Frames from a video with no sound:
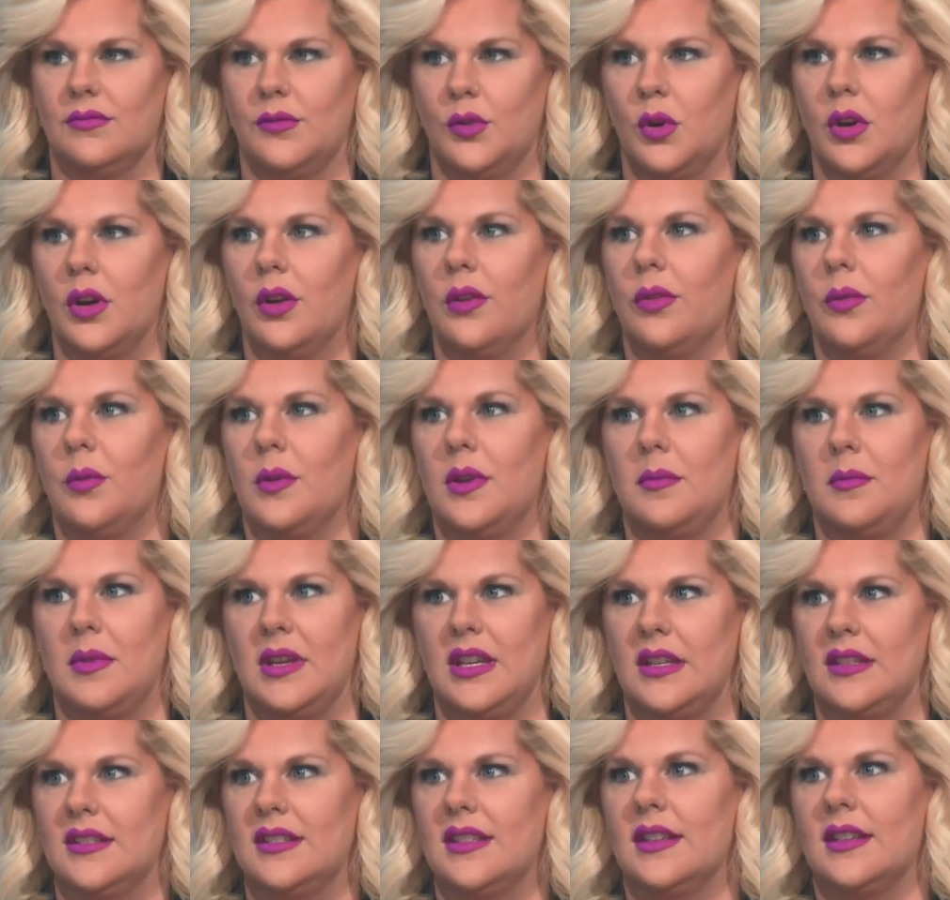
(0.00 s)

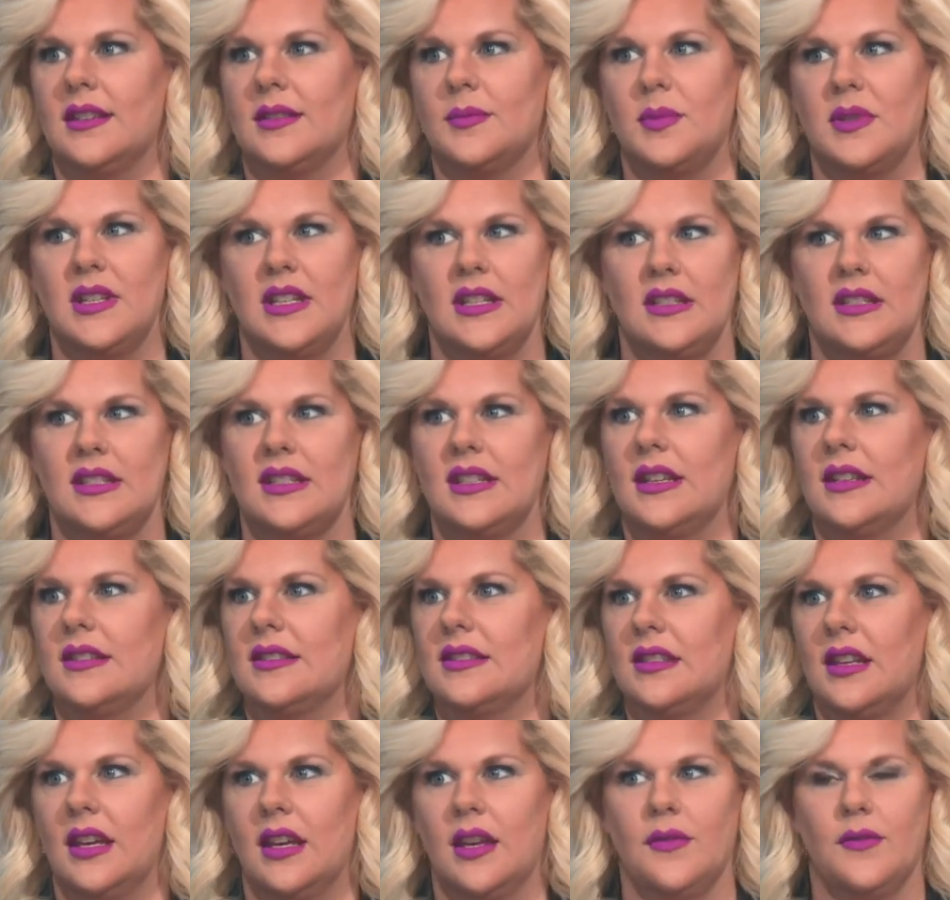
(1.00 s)
403b, TSP,
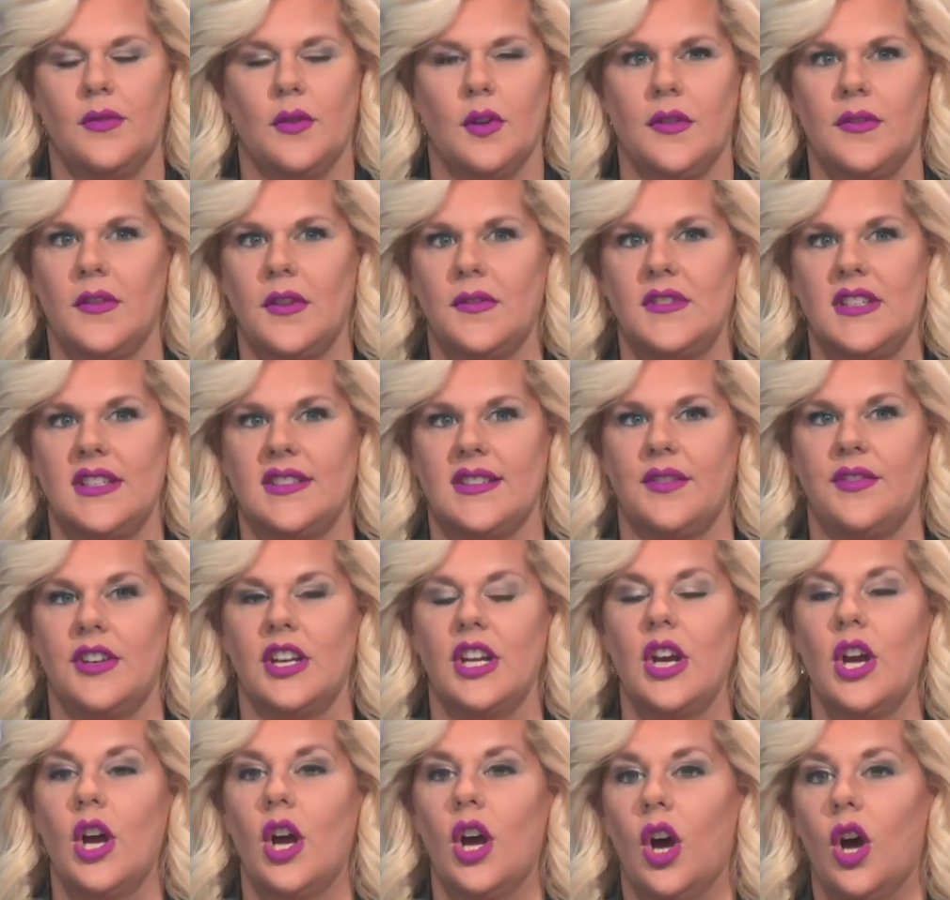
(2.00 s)
TSA, 457,
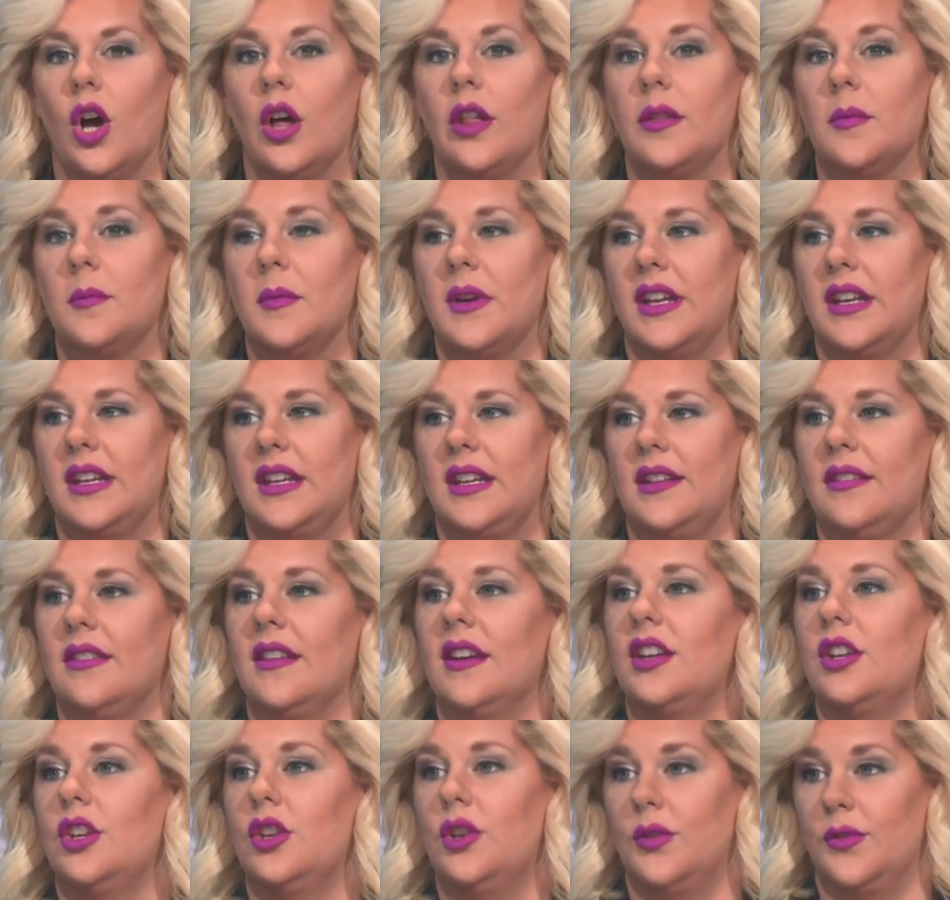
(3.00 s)
all the money
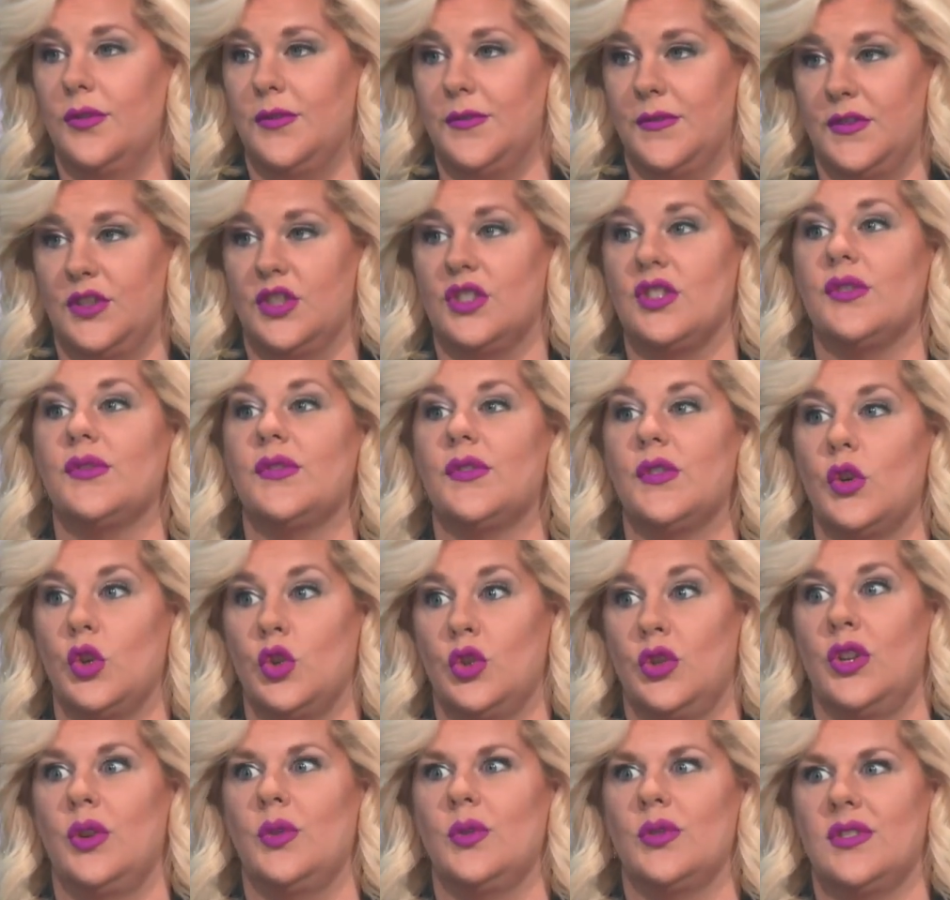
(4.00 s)
that you've
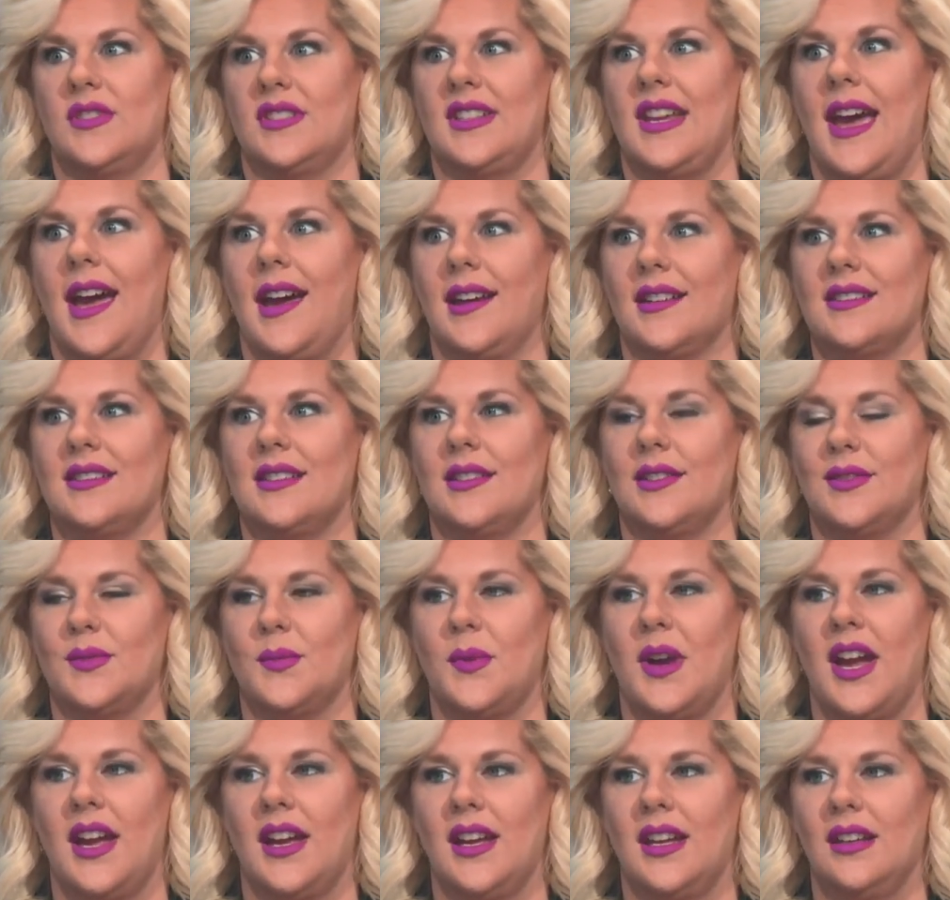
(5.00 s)
deferred those taxes,
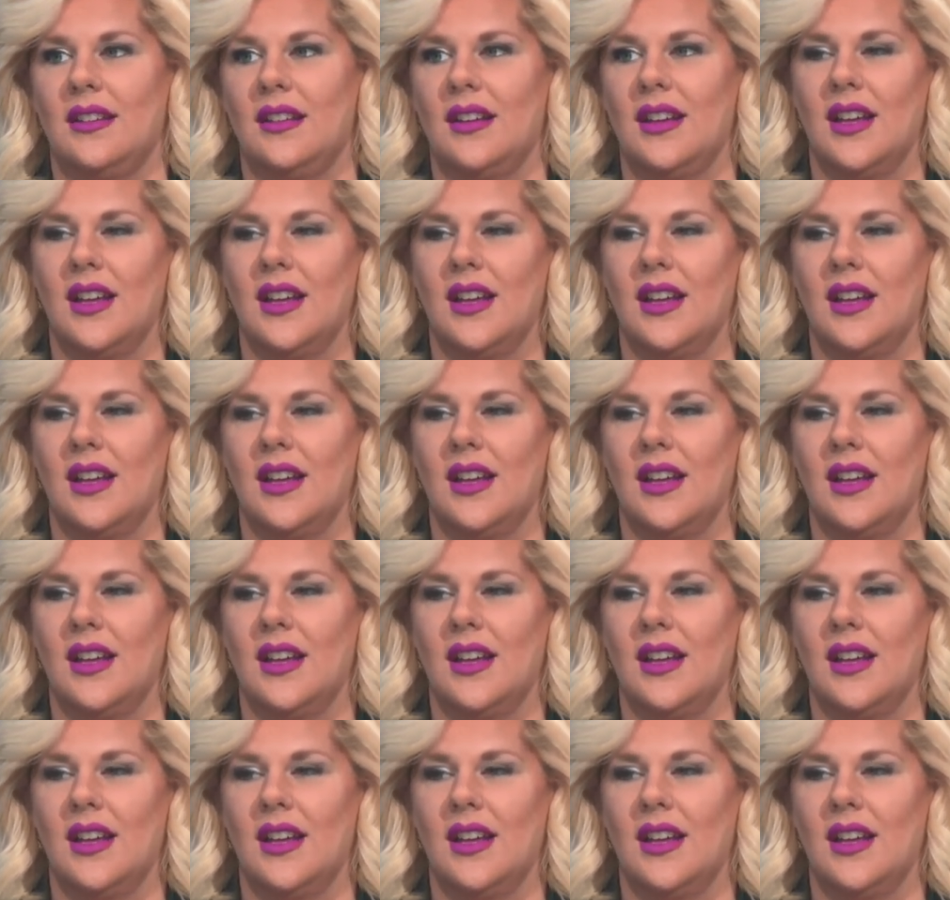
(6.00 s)
right?